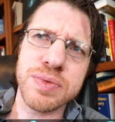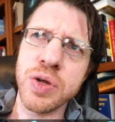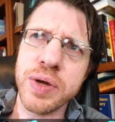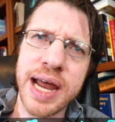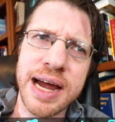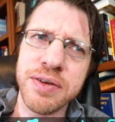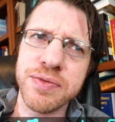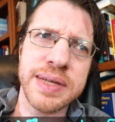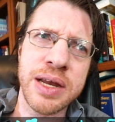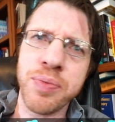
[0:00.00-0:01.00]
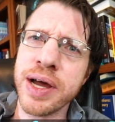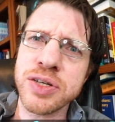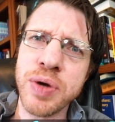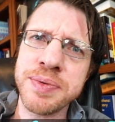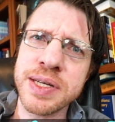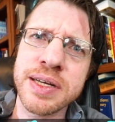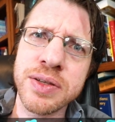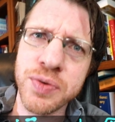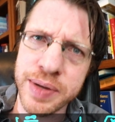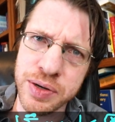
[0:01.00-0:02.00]
you can have inner products represented
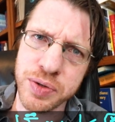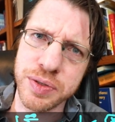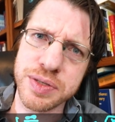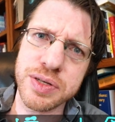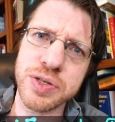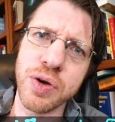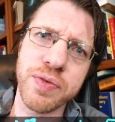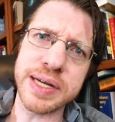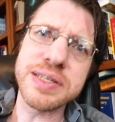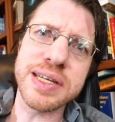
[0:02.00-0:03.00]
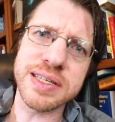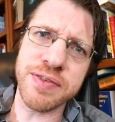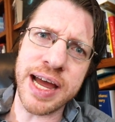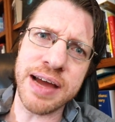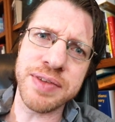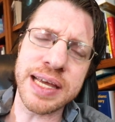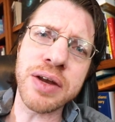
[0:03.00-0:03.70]
through integrals. So for instance, if I have the